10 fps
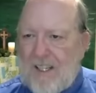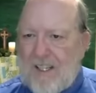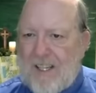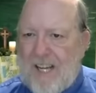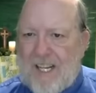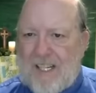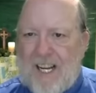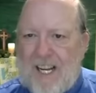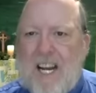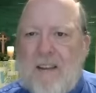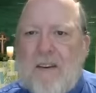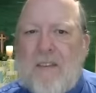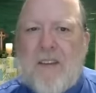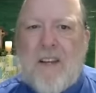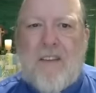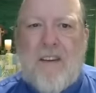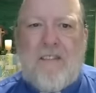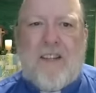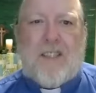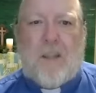And even the
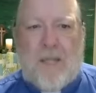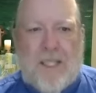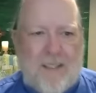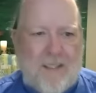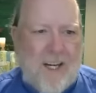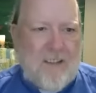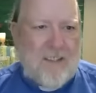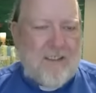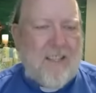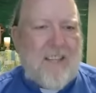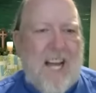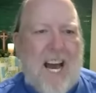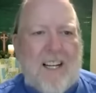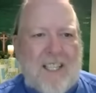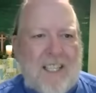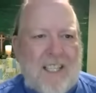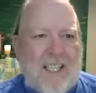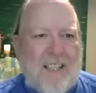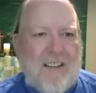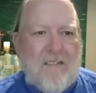fishermen on the Sea of Galilee
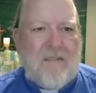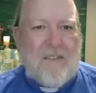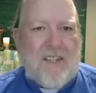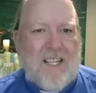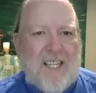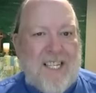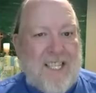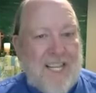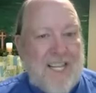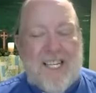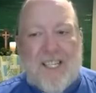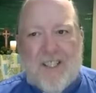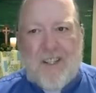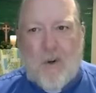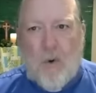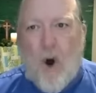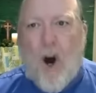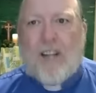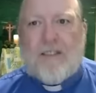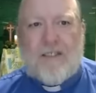didn't
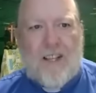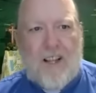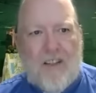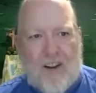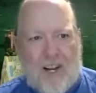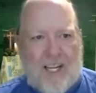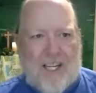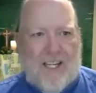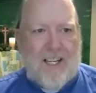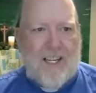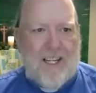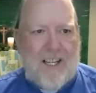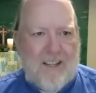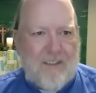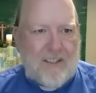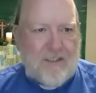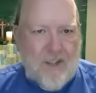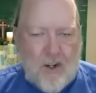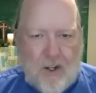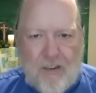cross the lake. They
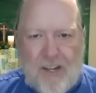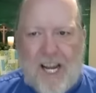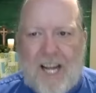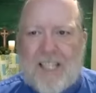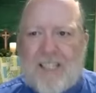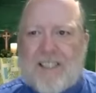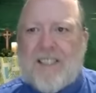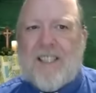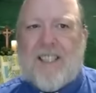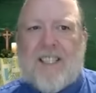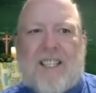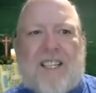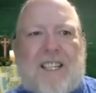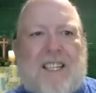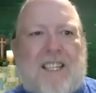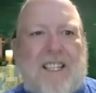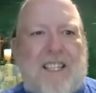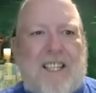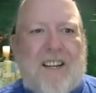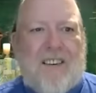skirted the edge.
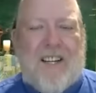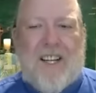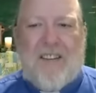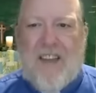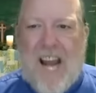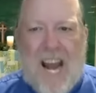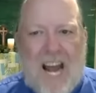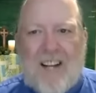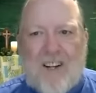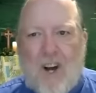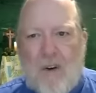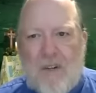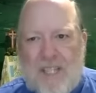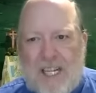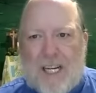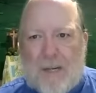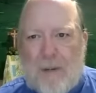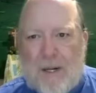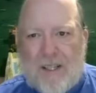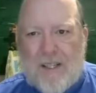You know, if they had to go deep,
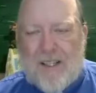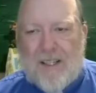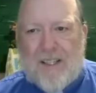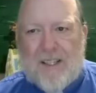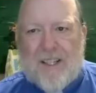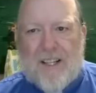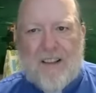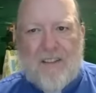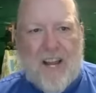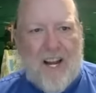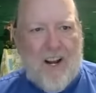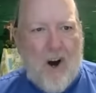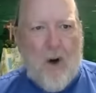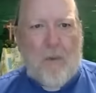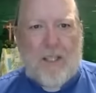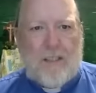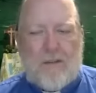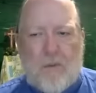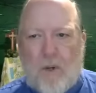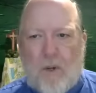they always
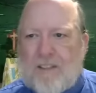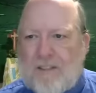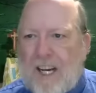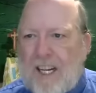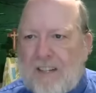were in sight of